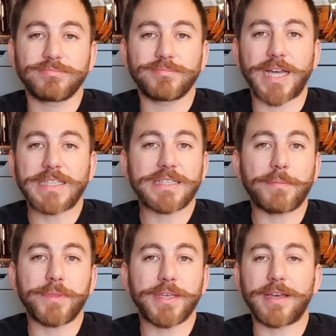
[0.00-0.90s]
That's
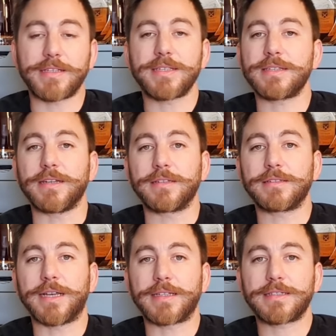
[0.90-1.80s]
something else, isn't it?
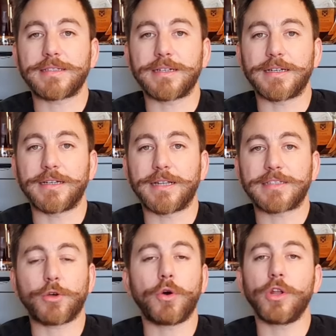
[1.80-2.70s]
That's a
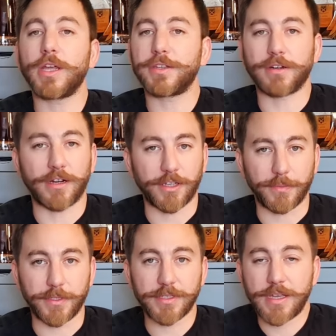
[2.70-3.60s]
whole other
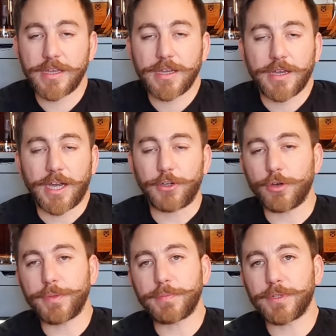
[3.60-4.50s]
argument. I
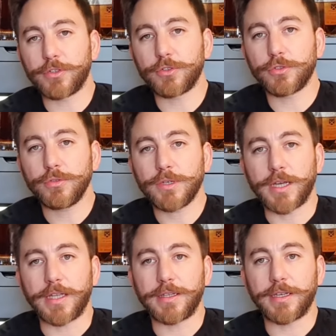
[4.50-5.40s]
know people do,
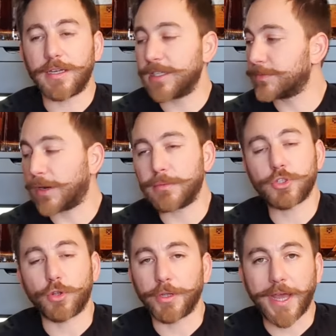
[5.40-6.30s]
and it's probably
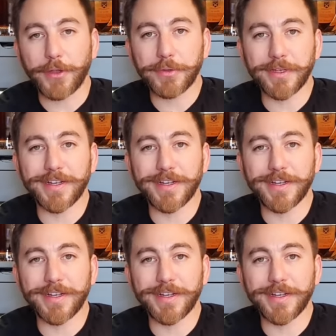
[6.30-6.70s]
sold out.